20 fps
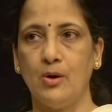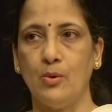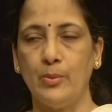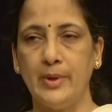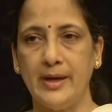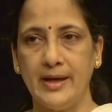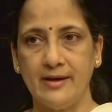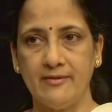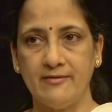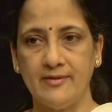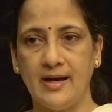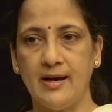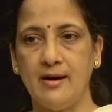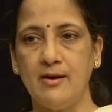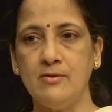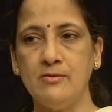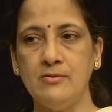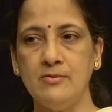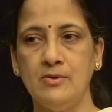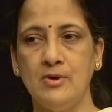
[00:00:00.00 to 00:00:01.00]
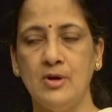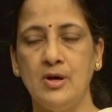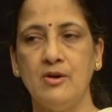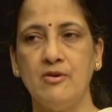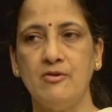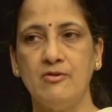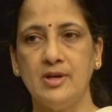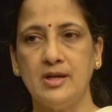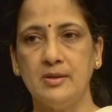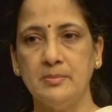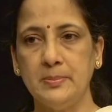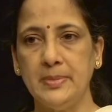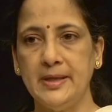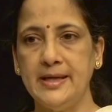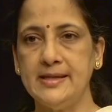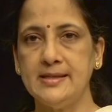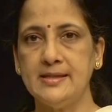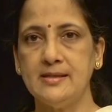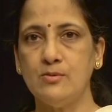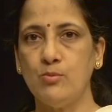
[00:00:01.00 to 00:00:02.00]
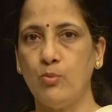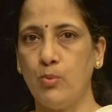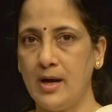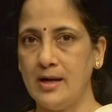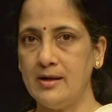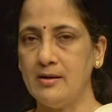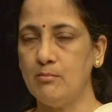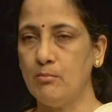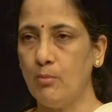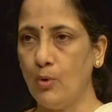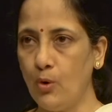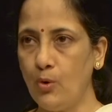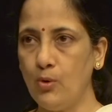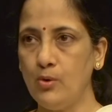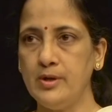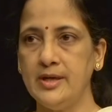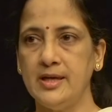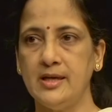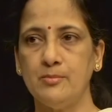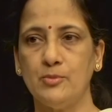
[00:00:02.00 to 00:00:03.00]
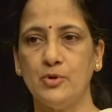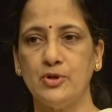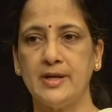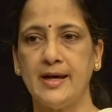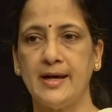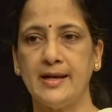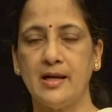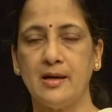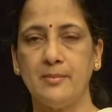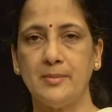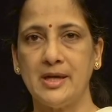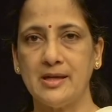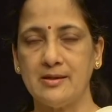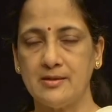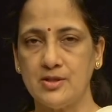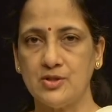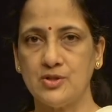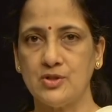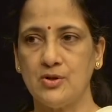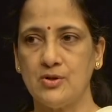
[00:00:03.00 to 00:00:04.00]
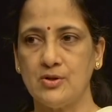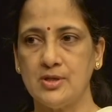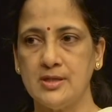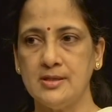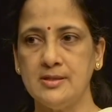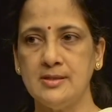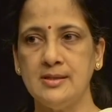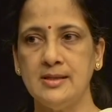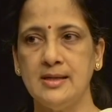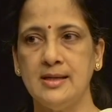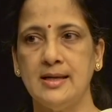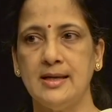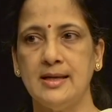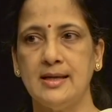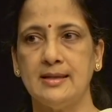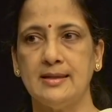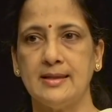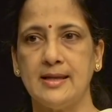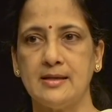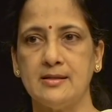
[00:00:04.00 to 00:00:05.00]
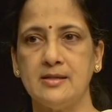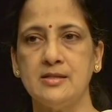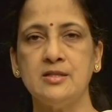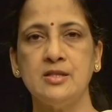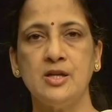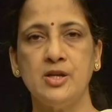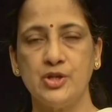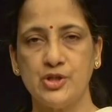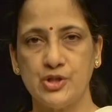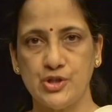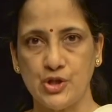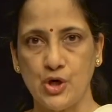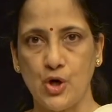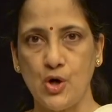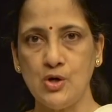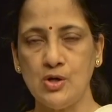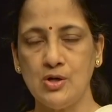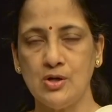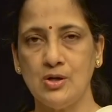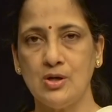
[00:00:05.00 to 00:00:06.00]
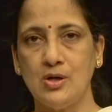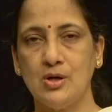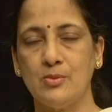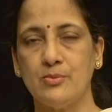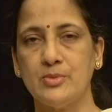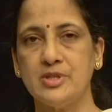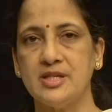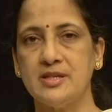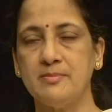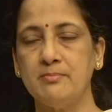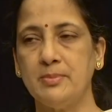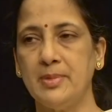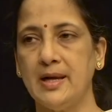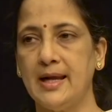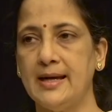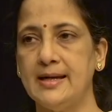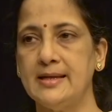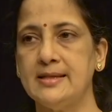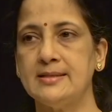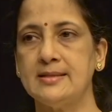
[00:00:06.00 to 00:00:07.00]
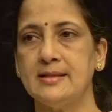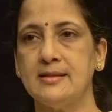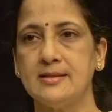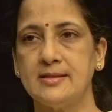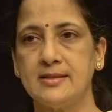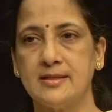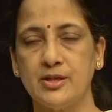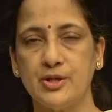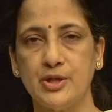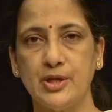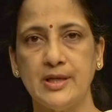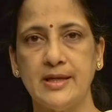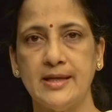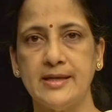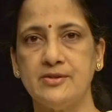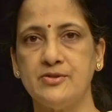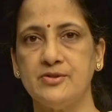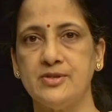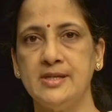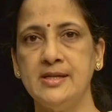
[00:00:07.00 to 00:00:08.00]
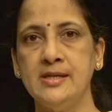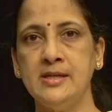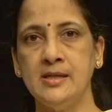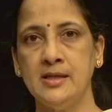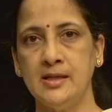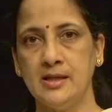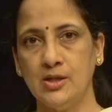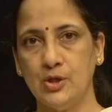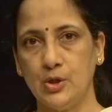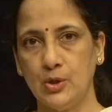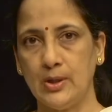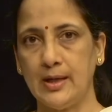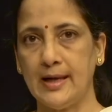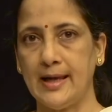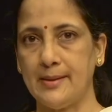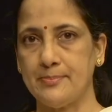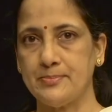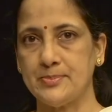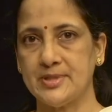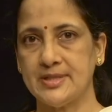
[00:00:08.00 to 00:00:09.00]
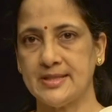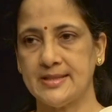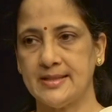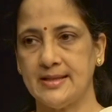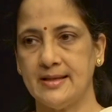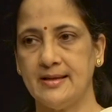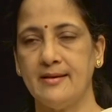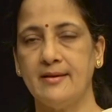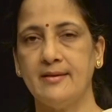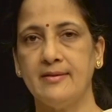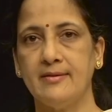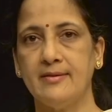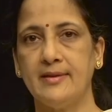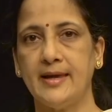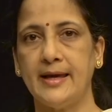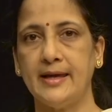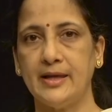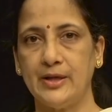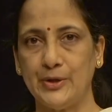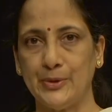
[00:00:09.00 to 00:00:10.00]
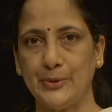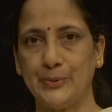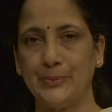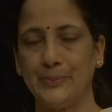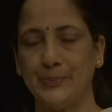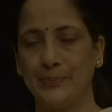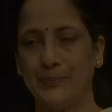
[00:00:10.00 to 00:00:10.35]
We have now completed 1 more hemodynamic disorder, that is shock, which implies circulatory collapse. Thank you.